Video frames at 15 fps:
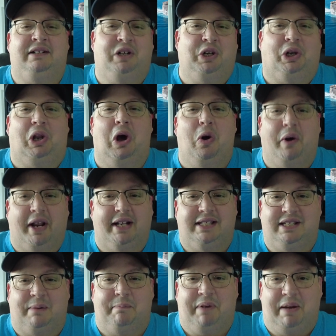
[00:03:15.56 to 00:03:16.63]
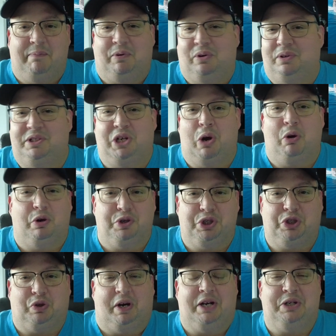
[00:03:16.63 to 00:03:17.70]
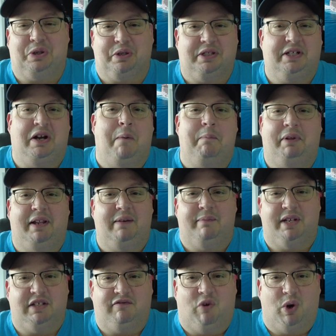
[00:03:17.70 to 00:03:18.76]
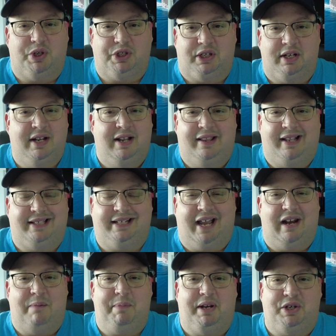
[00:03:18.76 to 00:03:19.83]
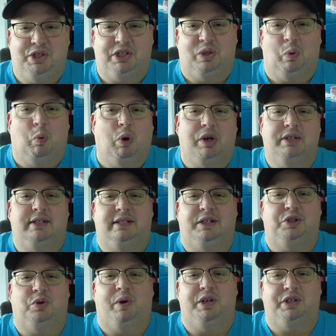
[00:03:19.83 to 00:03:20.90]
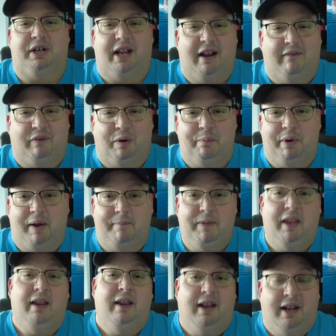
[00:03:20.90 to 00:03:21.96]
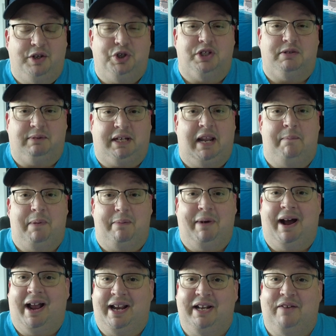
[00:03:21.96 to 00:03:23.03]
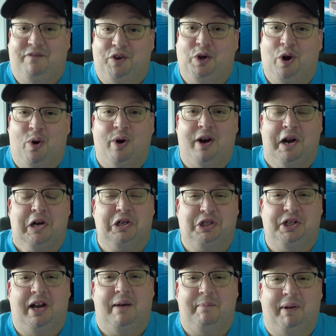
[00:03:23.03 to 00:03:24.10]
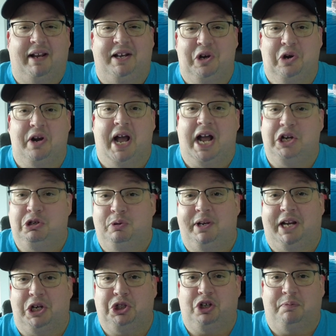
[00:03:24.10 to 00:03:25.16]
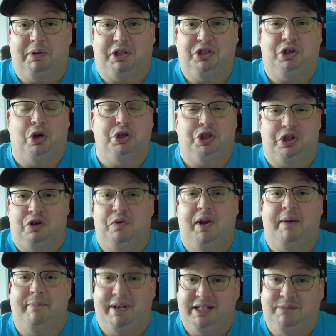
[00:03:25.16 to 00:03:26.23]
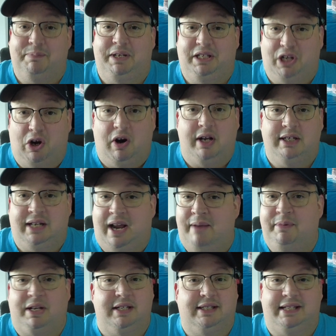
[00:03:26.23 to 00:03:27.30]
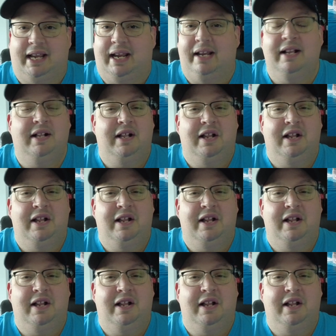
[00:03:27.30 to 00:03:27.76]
gloat at some people, total strangers, complete misfortune. That's got to be just the worst situation ever. But just keep in mind, if you're going on a ship and you're not doing a ship excursion, you had best be there on time, because they